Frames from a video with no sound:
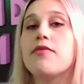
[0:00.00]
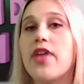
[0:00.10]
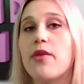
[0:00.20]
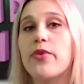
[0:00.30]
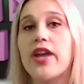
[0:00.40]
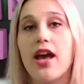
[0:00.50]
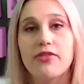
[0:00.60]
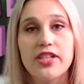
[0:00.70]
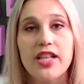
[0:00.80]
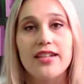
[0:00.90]
Then we
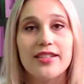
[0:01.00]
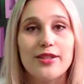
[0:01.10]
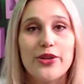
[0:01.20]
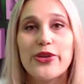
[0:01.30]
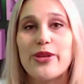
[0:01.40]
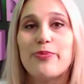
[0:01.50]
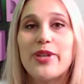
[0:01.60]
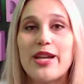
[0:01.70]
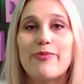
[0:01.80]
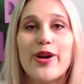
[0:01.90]
have classic Loki
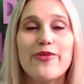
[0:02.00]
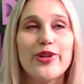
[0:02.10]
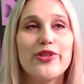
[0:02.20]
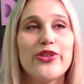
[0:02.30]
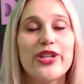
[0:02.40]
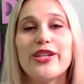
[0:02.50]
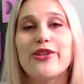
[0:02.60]
played by Richard E.